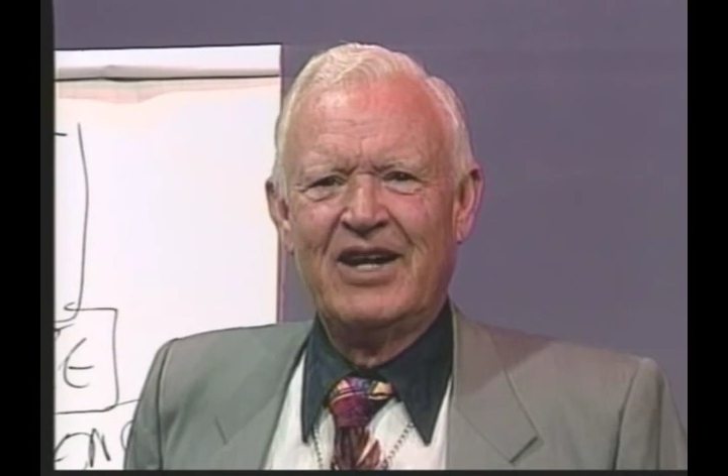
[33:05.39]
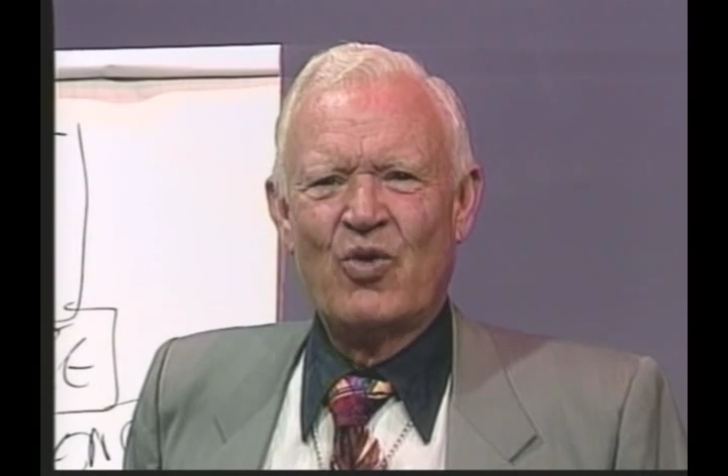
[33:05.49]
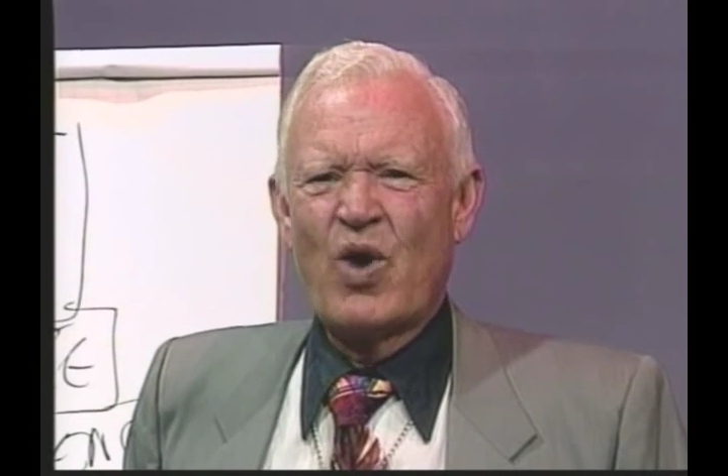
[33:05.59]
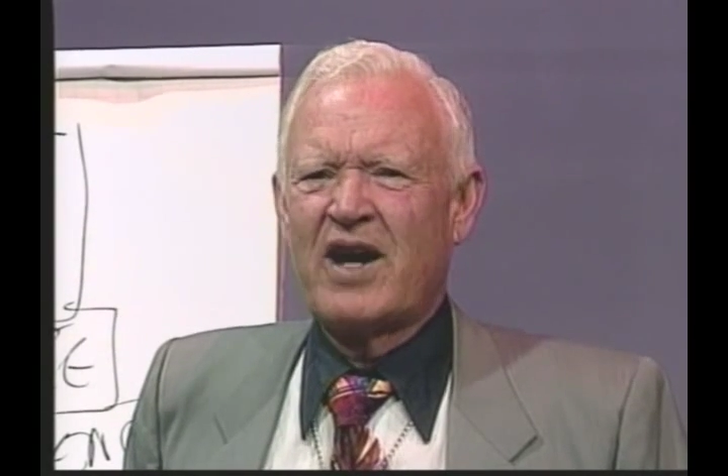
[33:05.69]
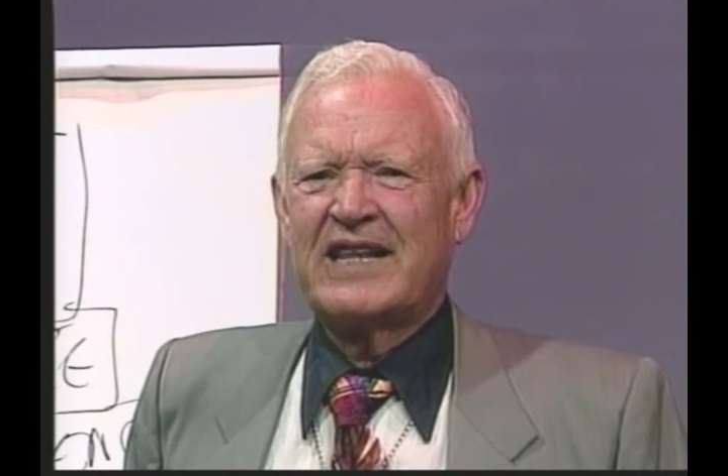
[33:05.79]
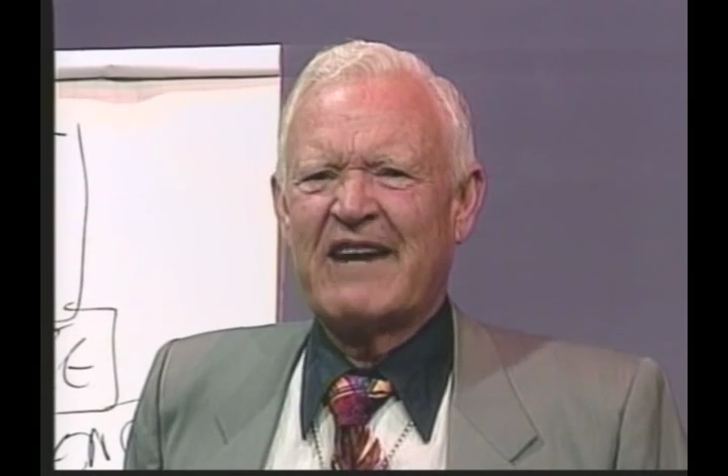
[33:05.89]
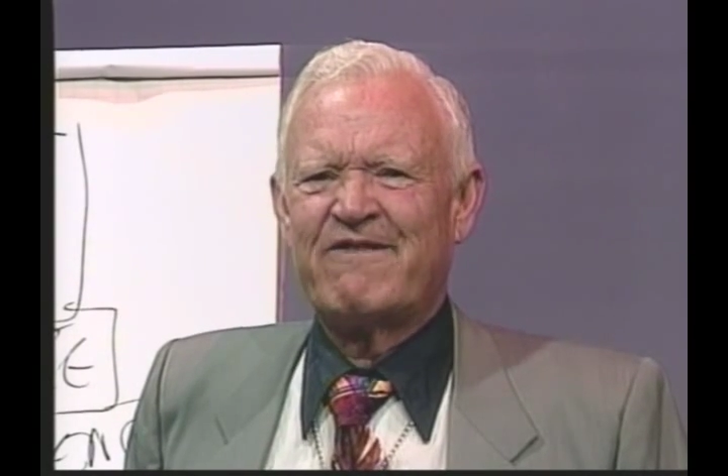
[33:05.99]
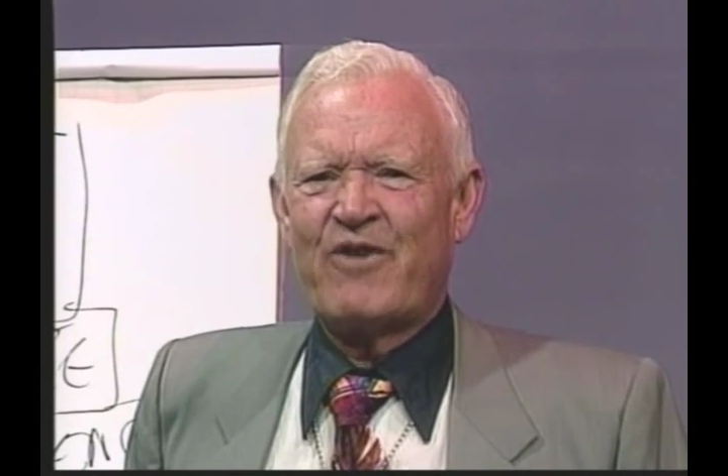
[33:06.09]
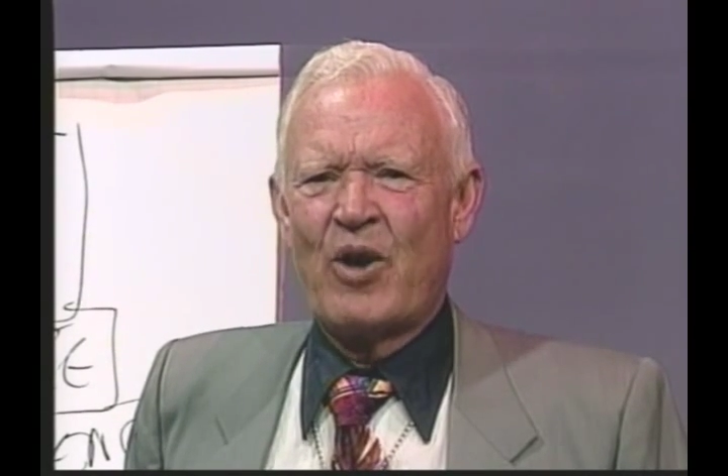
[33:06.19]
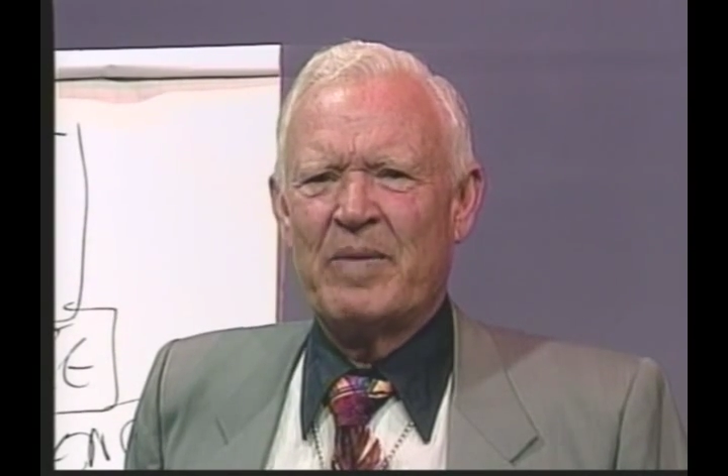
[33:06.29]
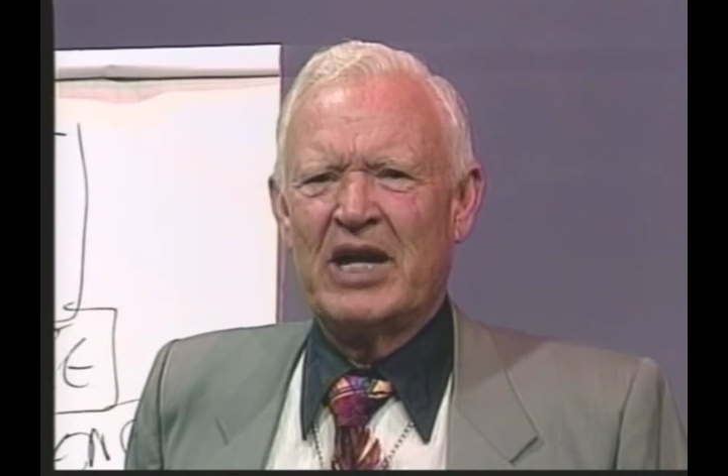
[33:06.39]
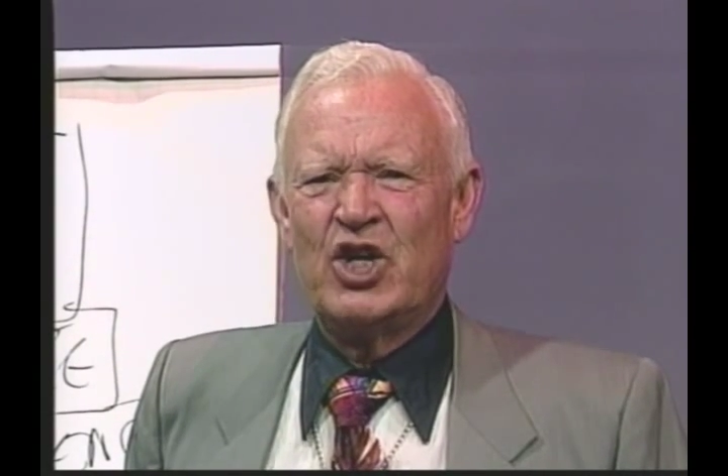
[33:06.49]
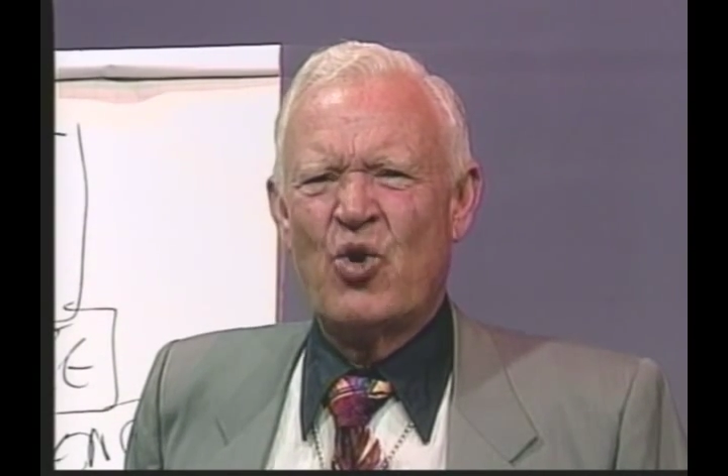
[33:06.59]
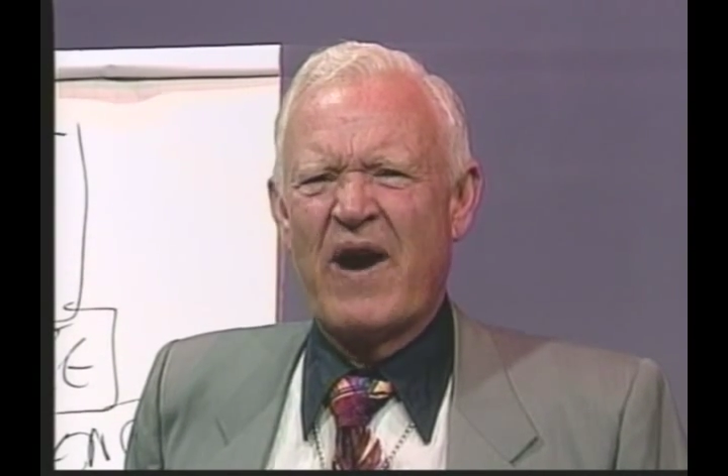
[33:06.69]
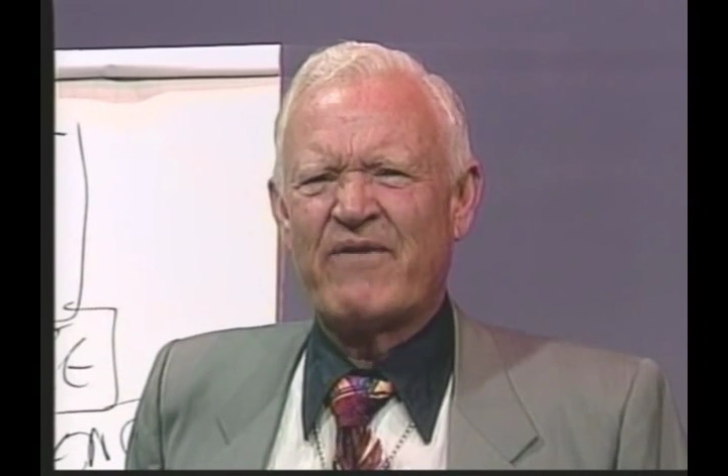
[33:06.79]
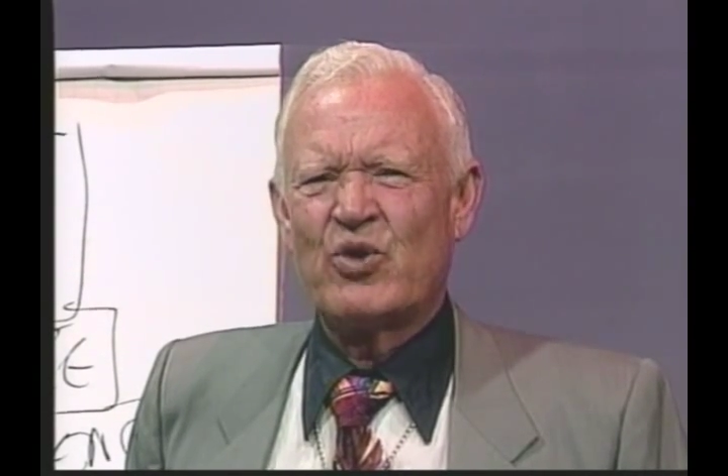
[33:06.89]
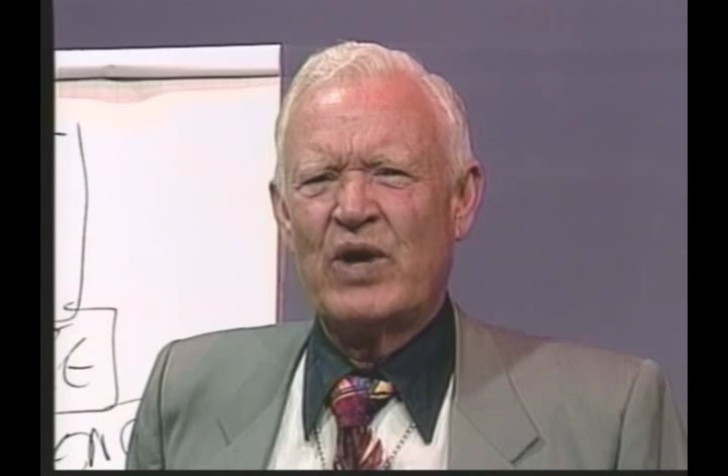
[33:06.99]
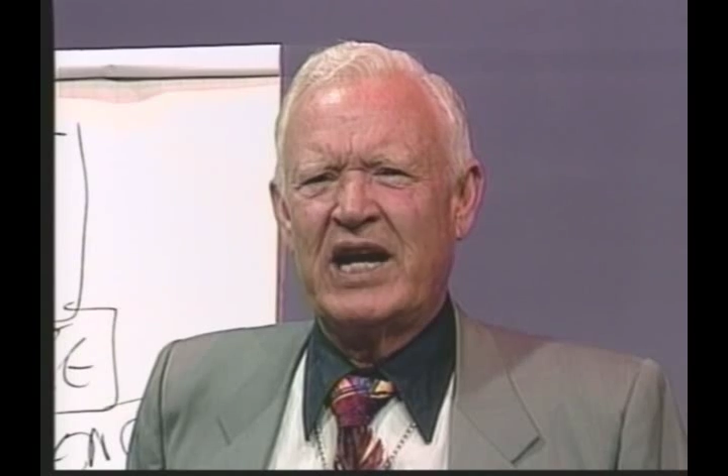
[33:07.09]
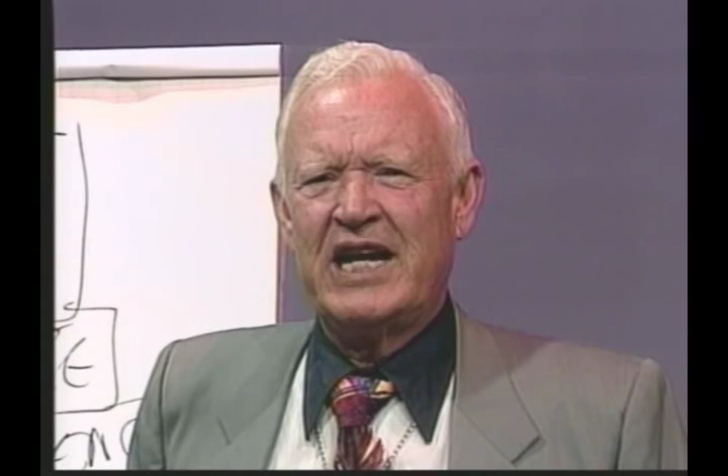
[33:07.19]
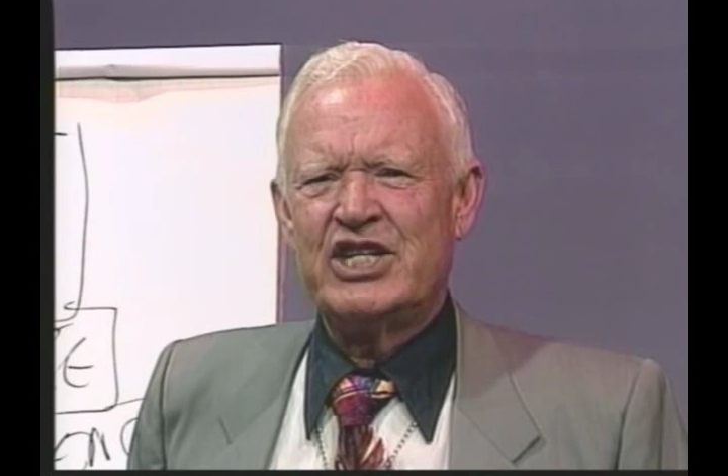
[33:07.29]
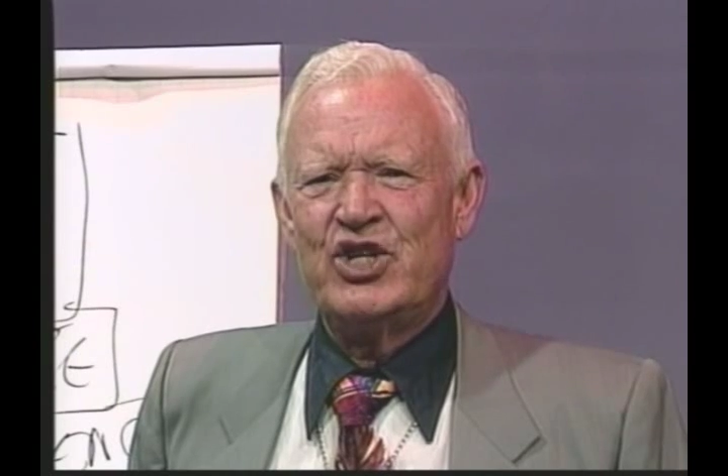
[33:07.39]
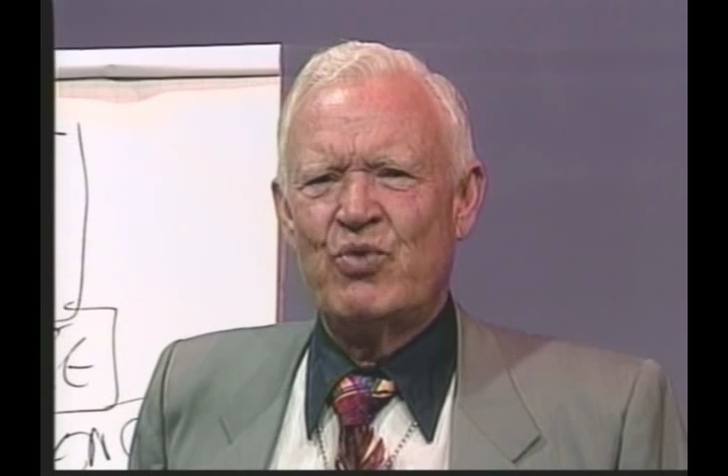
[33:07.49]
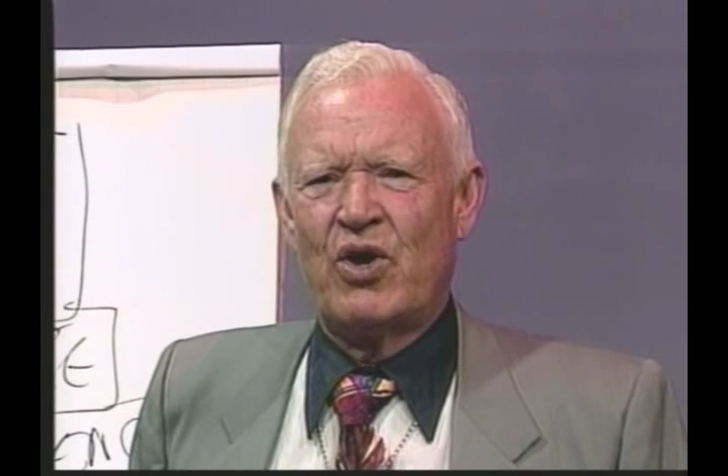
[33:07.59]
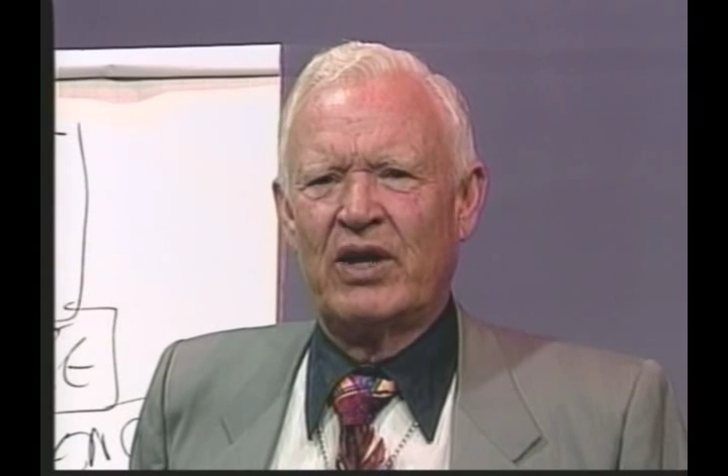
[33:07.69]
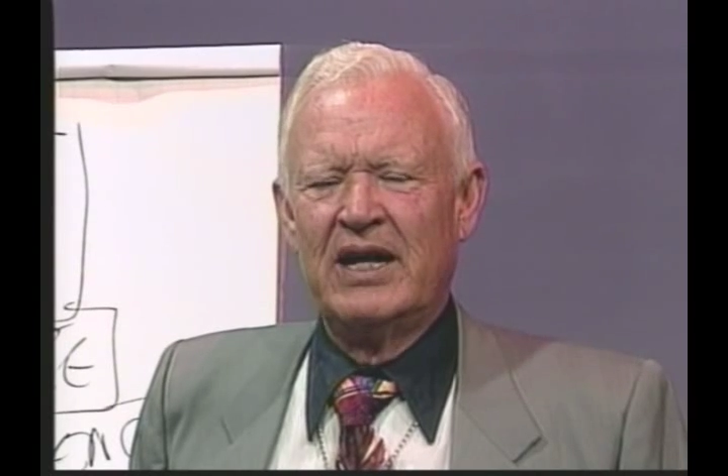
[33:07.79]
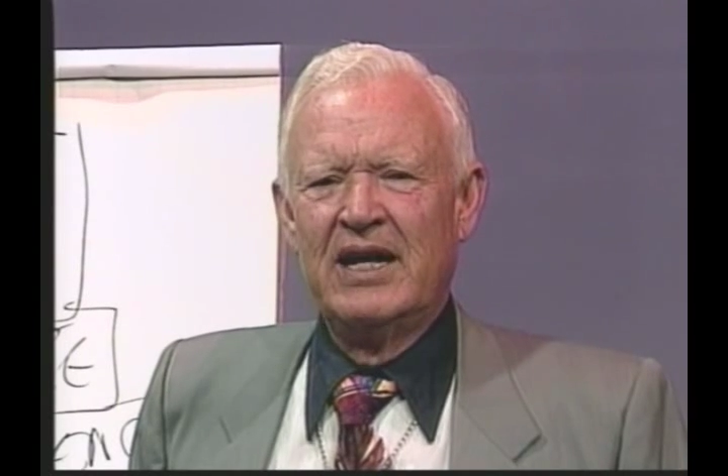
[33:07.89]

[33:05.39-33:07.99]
Work that formula. Go after what it is you want.